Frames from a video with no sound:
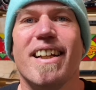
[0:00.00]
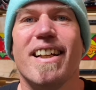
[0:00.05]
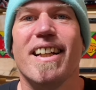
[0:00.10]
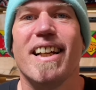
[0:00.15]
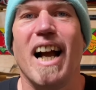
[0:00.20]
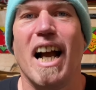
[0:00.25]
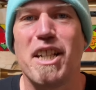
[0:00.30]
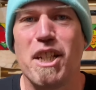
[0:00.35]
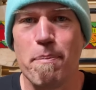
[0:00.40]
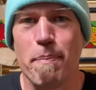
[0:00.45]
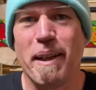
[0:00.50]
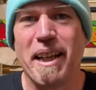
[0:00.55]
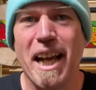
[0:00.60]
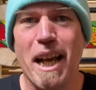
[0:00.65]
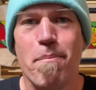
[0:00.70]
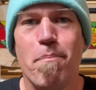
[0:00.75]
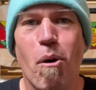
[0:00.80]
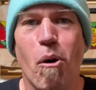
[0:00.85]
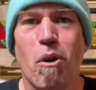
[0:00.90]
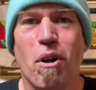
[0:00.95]
As I
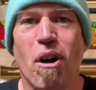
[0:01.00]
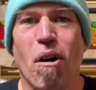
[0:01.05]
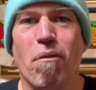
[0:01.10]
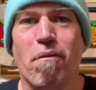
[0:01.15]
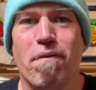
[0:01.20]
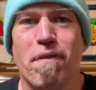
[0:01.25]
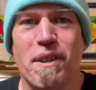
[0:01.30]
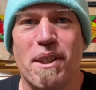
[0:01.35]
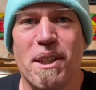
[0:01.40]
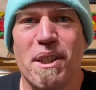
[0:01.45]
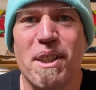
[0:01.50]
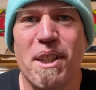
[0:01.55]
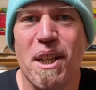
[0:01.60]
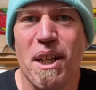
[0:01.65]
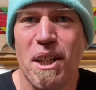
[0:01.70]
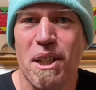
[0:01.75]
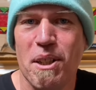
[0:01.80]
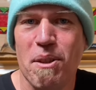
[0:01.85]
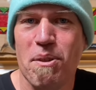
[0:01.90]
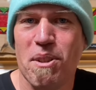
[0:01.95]
became more confident
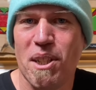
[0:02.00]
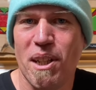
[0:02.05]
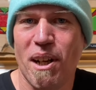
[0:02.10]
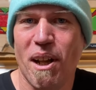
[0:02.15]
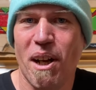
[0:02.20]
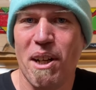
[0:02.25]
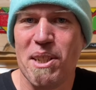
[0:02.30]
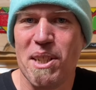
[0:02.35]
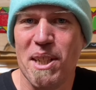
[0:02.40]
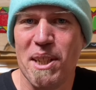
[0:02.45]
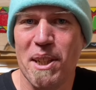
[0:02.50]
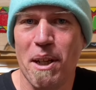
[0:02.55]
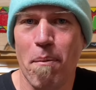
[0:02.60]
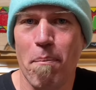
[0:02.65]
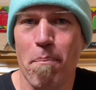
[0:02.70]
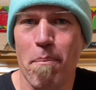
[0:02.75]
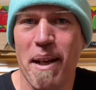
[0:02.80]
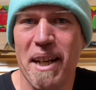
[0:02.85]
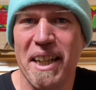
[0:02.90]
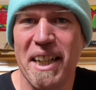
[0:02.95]
utilising the
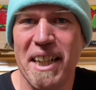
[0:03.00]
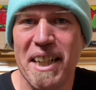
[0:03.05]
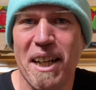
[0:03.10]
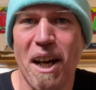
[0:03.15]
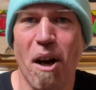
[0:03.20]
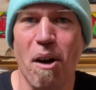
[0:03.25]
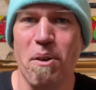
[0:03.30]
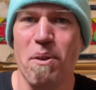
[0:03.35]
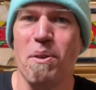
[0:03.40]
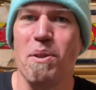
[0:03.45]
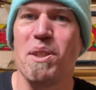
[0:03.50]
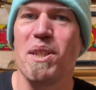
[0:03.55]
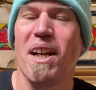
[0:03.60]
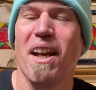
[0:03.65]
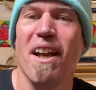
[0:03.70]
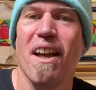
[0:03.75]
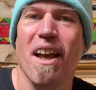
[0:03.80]
mini nose,